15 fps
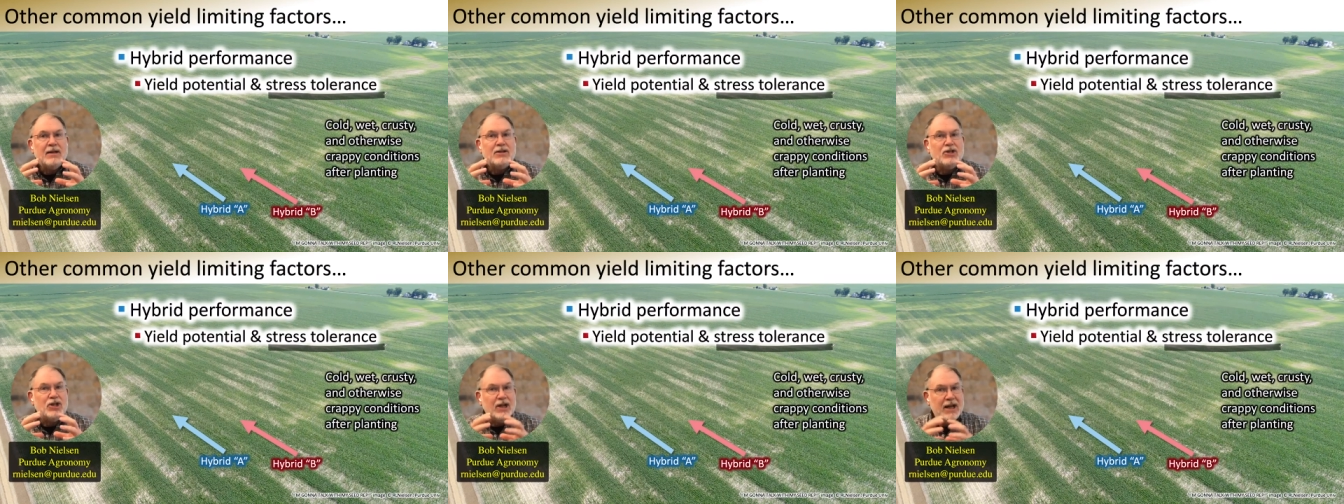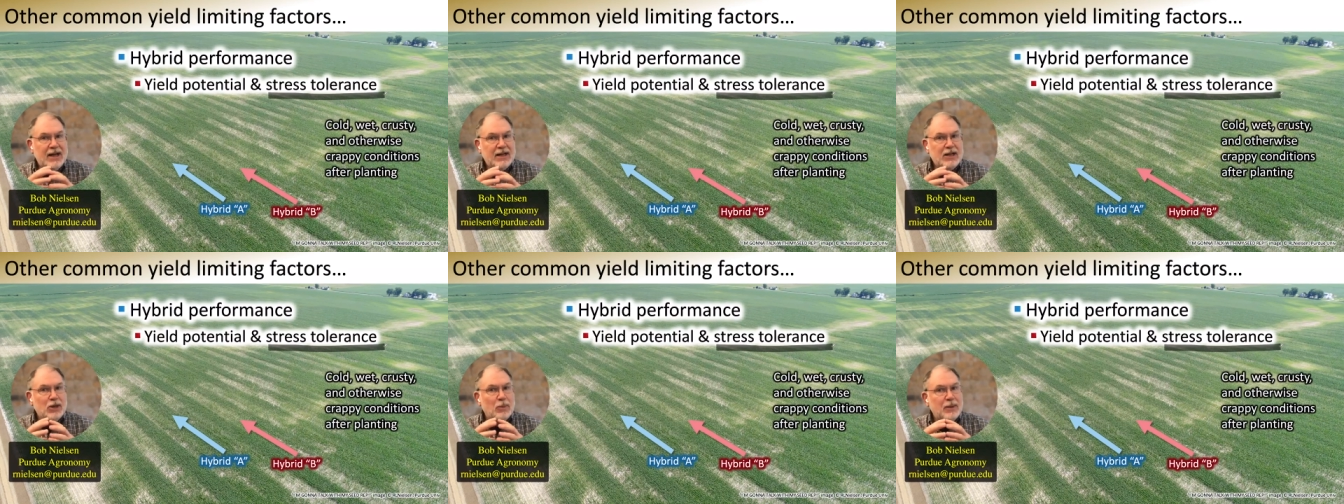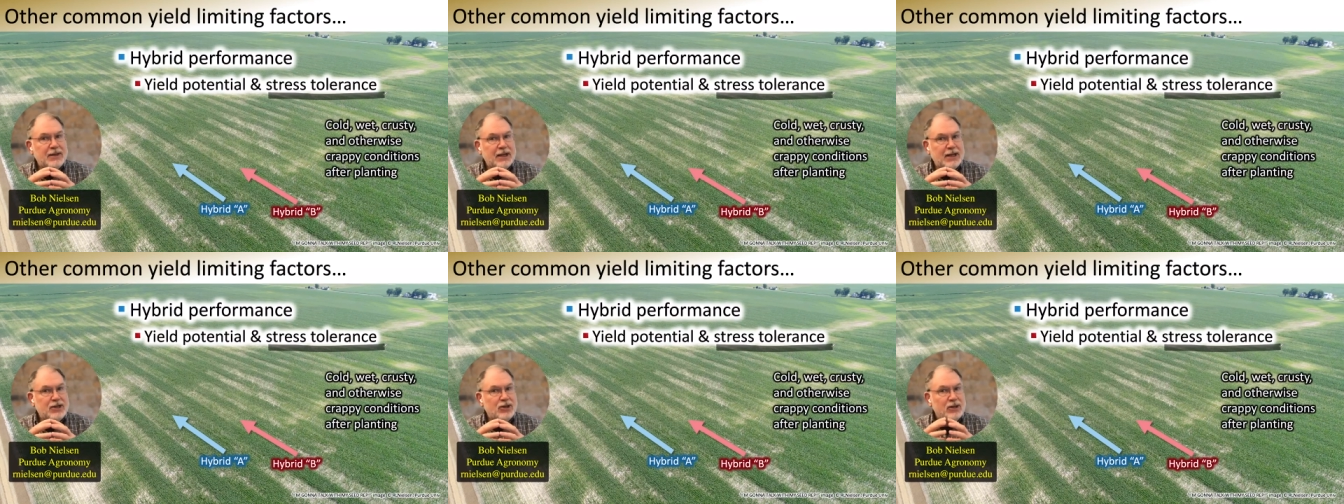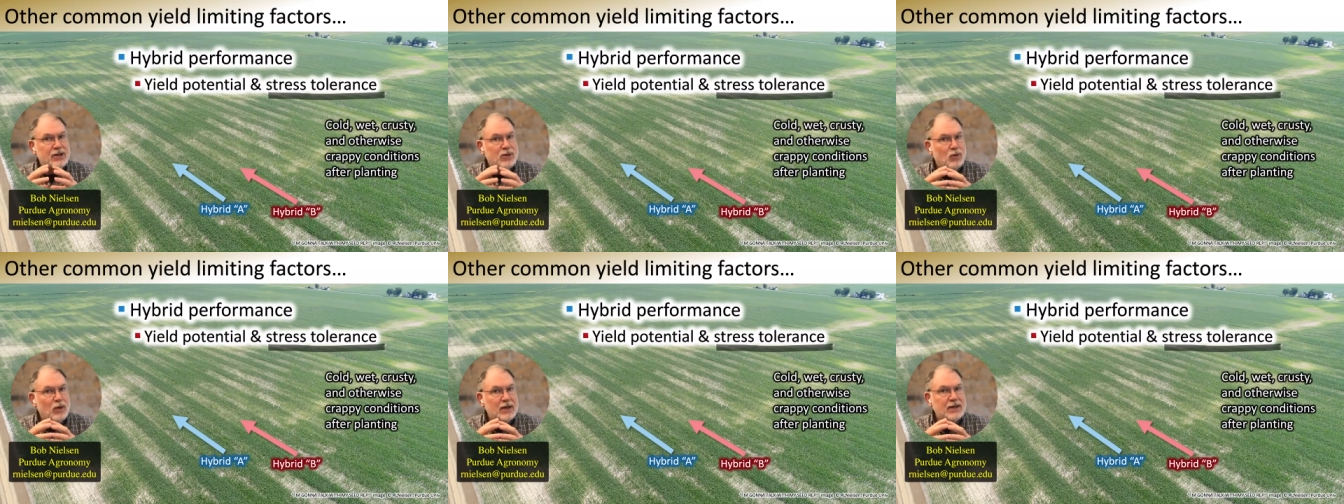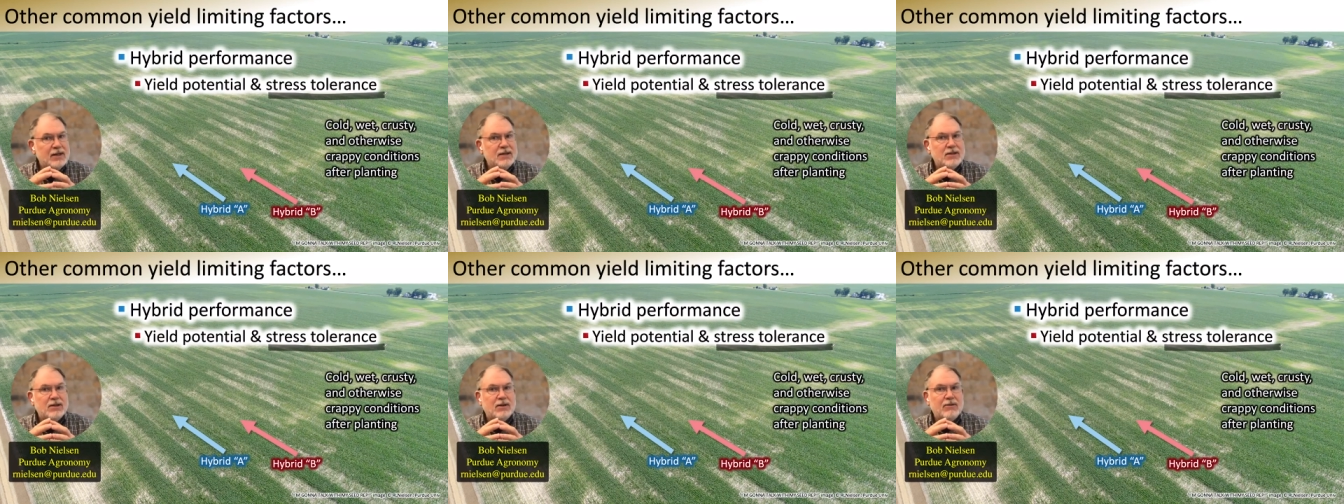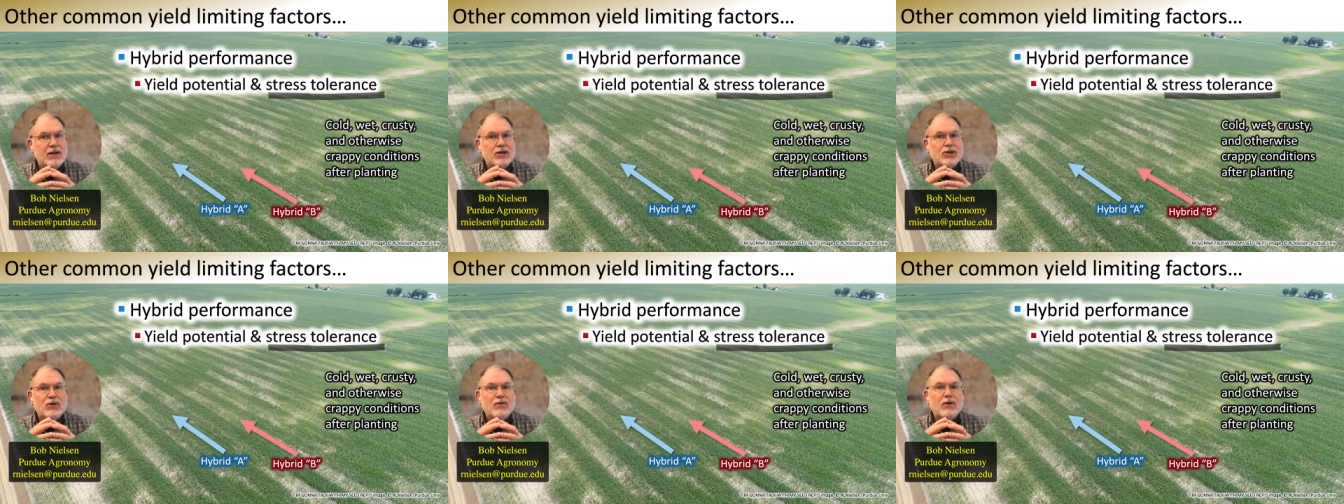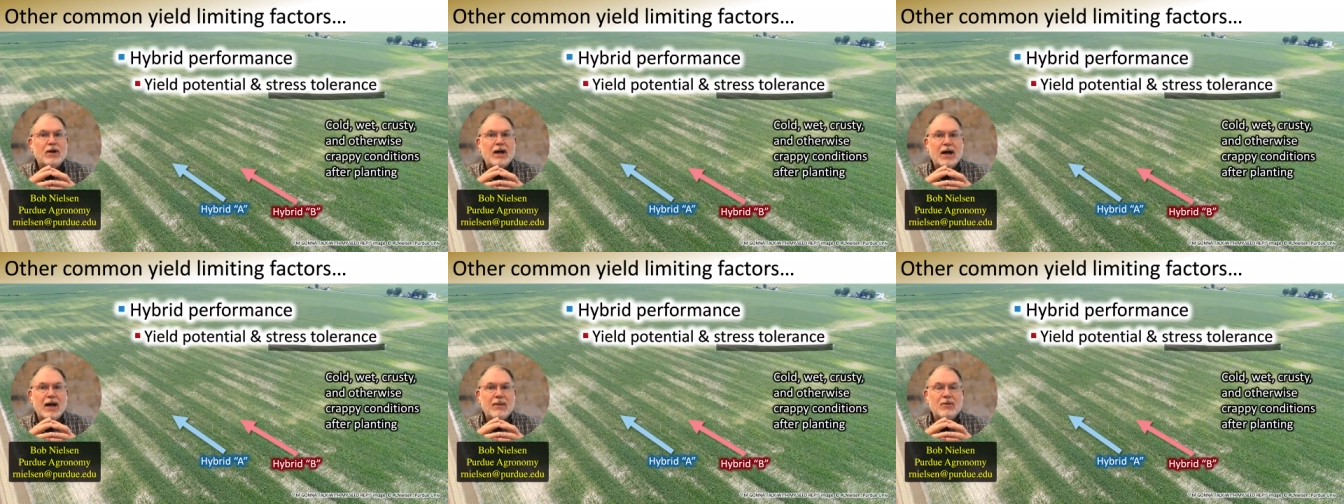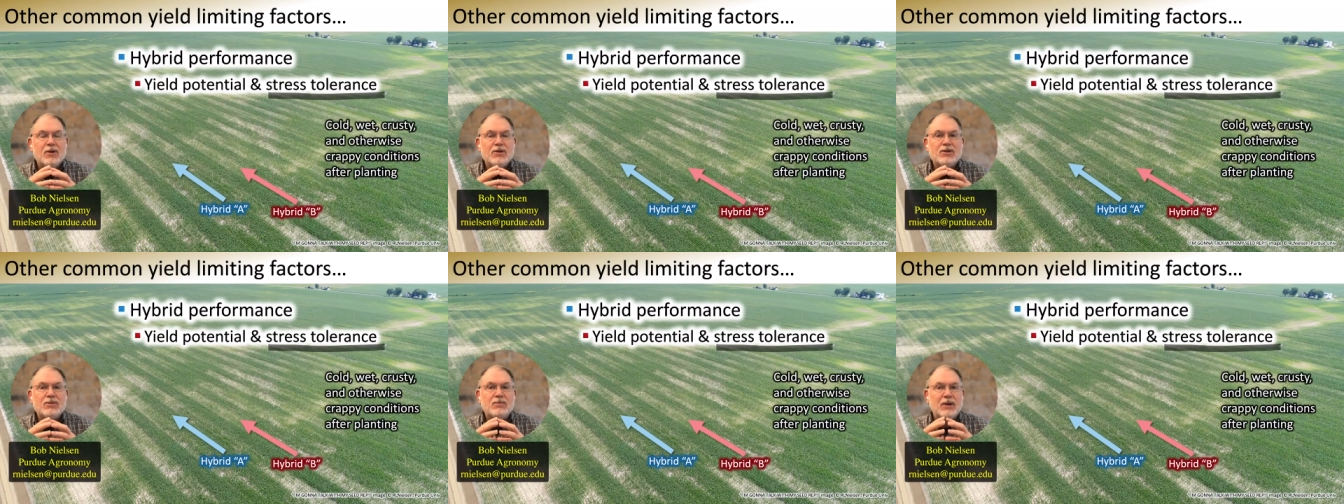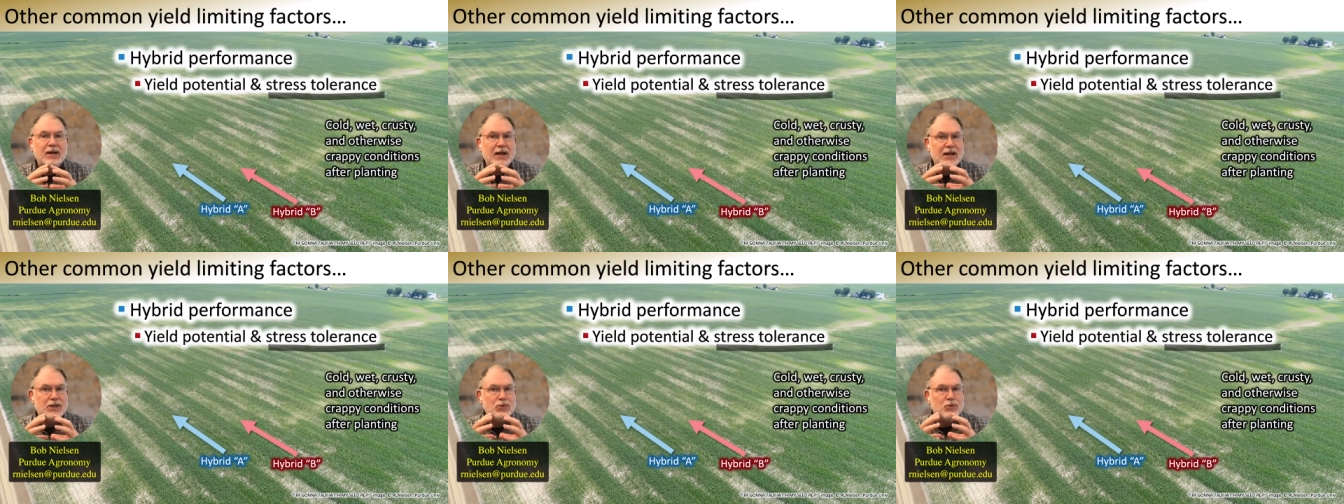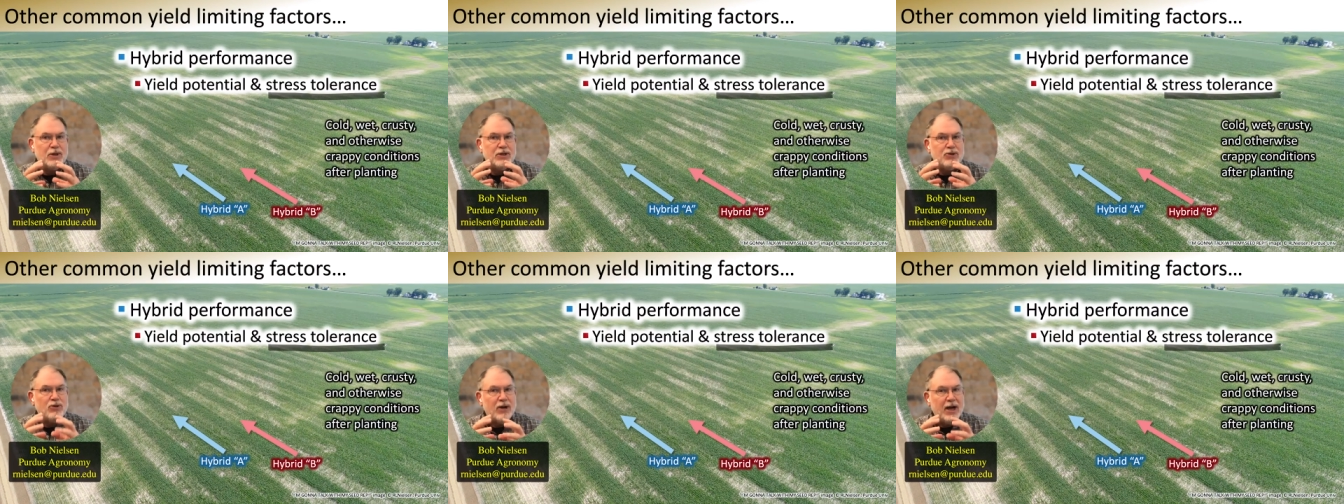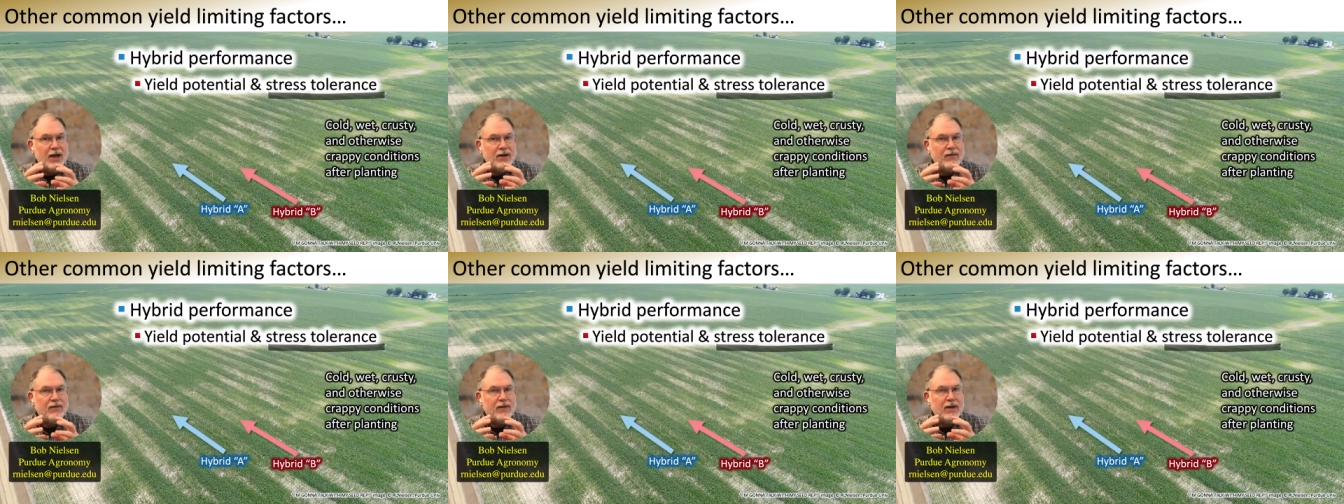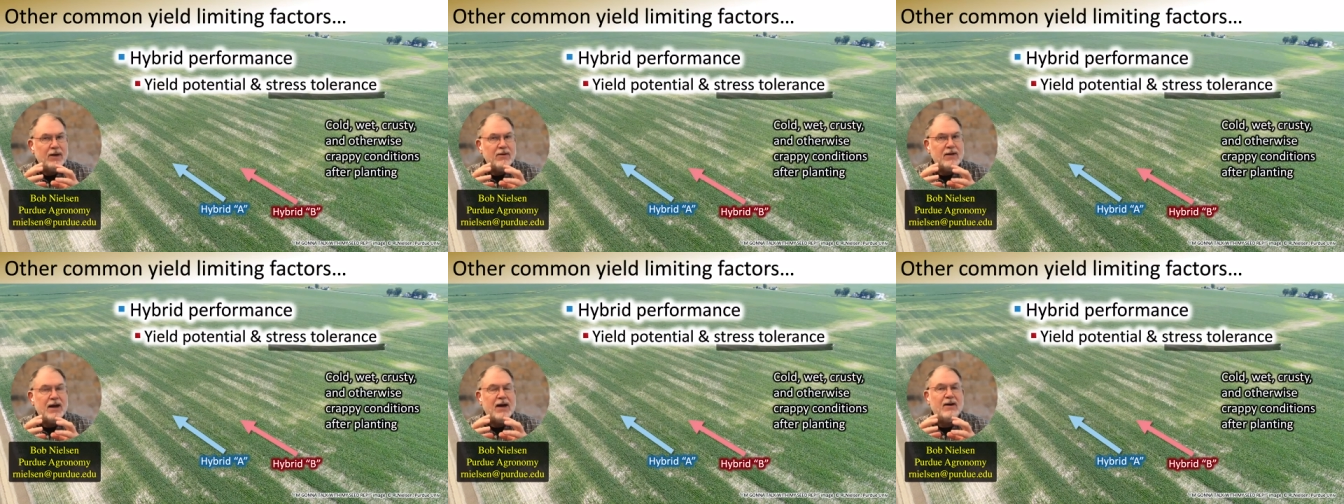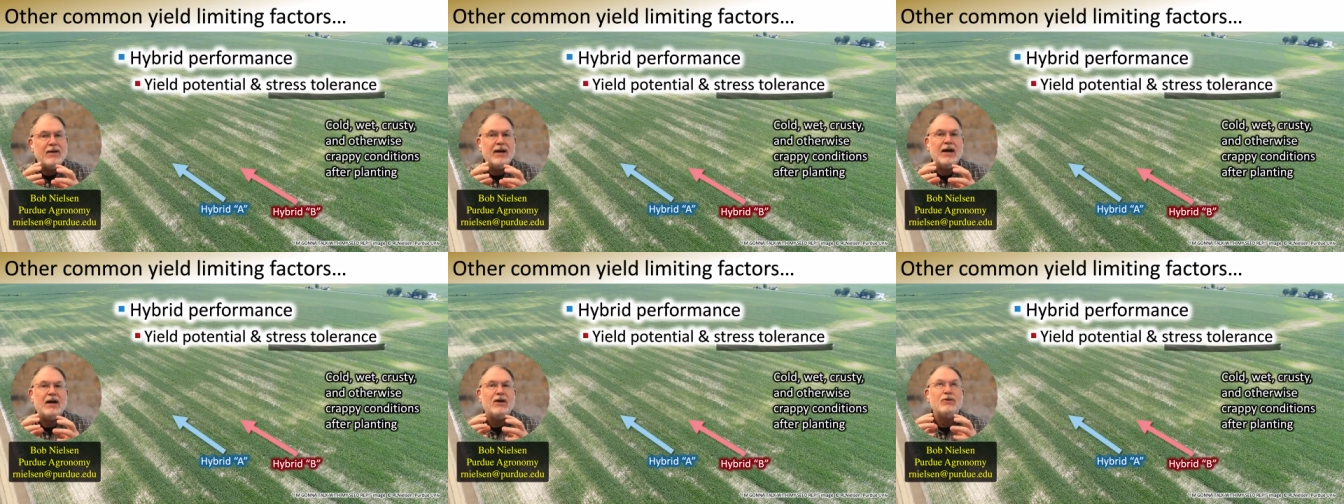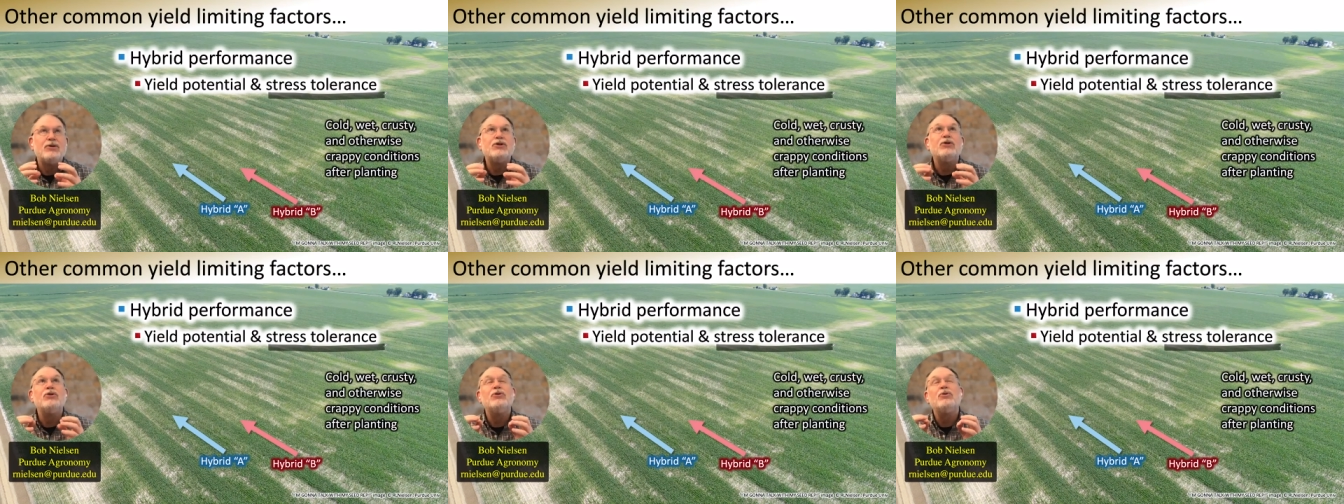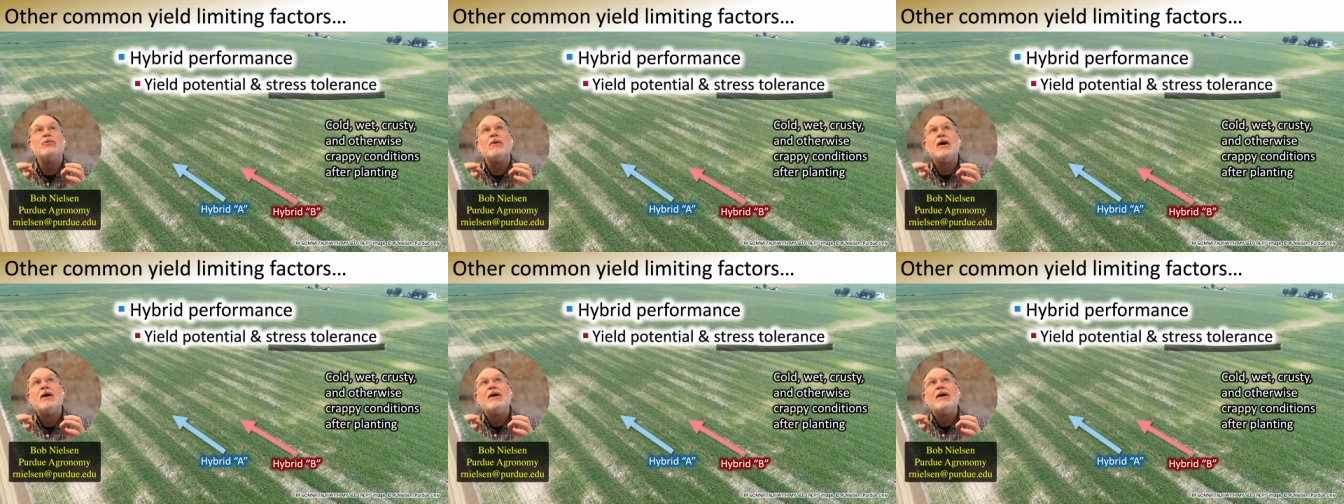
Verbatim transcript: genetic yield potential is one consideration for hybrids, but as we try to figure out how to